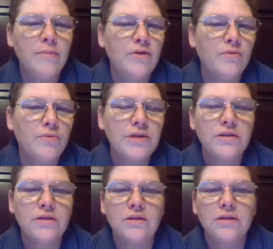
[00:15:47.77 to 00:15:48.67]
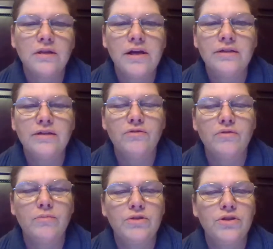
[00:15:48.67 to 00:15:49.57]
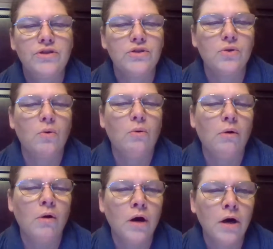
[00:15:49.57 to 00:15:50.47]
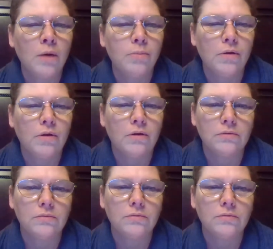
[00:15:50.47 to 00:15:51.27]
and the restless leg syndrome is just horrible.